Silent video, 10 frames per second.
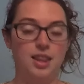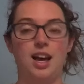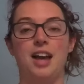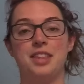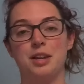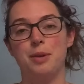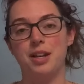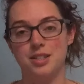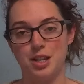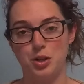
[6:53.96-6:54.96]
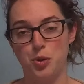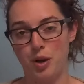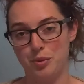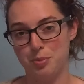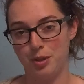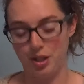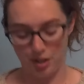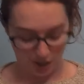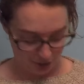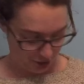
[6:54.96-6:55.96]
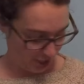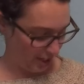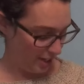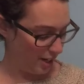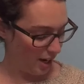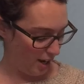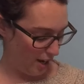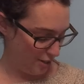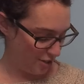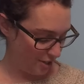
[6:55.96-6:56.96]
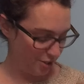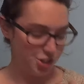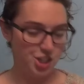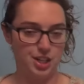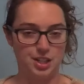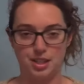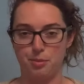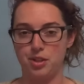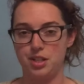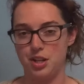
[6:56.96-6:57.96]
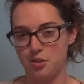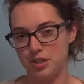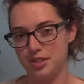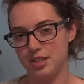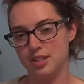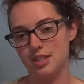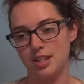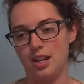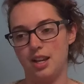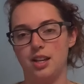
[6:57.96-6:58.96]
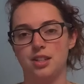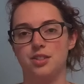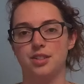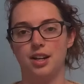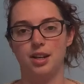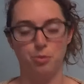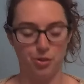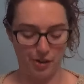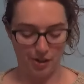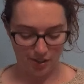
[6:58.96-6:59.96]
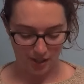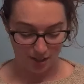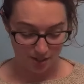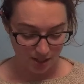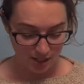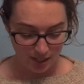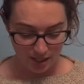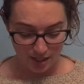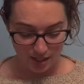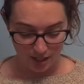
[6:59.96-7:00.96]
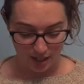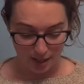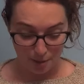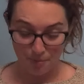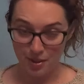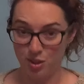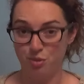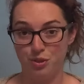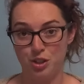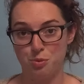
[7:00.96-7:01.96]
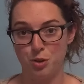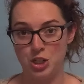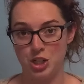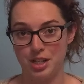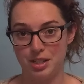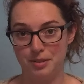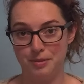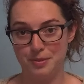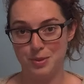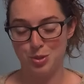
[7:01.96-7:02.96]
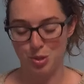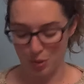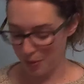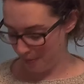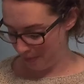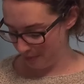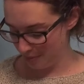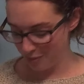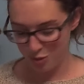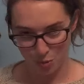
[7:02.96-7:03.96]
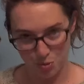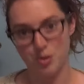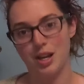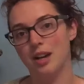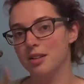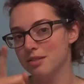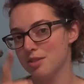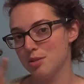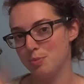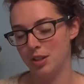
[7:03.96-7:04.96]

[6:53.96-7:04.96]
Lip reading: think because I knew I was playing yarn chicken, I started cheating some of the decreases, and I'm regretting that in the finished project. So don't do that. Spin